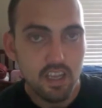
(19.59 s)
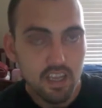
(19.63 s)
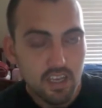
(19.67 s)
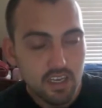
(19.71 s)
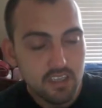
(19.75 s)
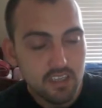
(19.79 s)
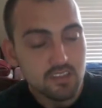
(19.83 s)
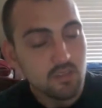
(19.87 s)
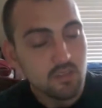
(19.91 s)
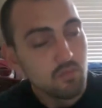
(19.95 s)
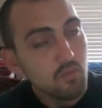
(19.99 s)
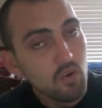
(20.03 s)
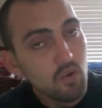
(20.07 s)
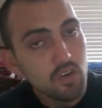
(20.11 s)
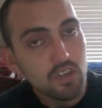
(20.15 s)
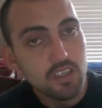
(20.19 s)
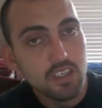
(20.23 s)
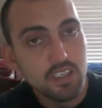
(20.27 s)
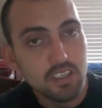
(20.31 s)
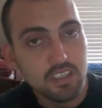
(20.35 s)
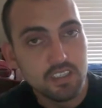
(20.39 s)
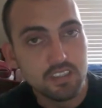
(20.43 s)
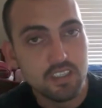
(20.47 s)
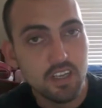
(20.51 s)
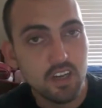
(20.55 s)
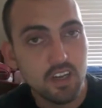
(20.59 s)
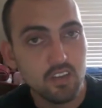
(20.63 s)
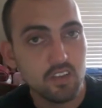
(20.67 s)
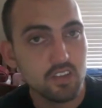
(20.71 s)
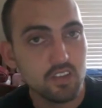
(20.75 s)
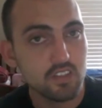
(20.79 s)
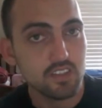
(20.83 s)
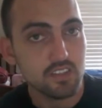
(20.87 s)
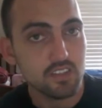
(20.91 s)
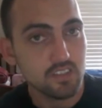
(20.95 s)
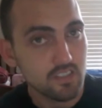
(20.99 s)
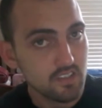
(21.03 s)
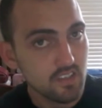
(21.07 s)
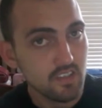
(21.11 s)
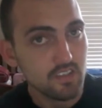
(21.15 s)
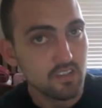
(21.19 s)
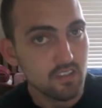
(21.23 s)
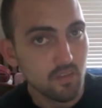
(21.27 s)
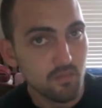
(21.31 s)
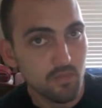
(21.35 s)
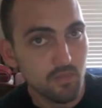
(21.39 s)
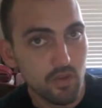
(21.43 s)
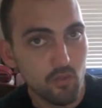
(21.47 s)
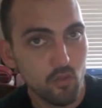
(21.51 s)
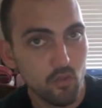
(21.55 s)
It's a marketing intelligence
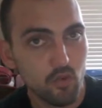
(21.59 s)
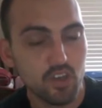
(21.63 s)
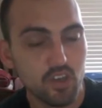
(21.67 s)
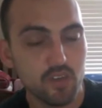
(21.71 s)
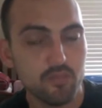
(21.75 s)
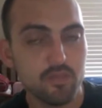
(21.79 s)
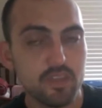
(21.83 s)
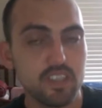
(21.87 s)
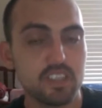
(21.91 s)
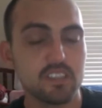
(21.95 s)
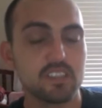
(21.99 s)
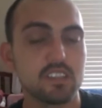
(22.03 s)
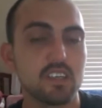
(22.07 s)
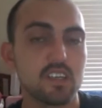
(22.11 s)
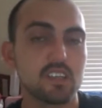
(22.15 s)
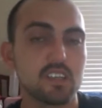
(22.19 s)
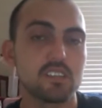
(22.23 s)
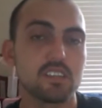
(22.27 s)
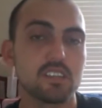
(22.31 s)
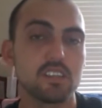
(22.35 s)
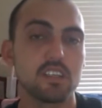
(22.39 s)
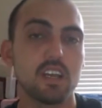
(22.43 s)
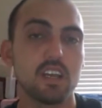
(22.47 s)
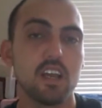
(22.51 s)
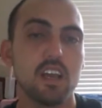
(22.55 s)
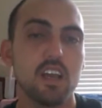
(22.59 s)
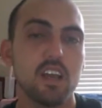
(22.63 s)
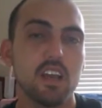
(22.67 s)
system that we're going to be discussing.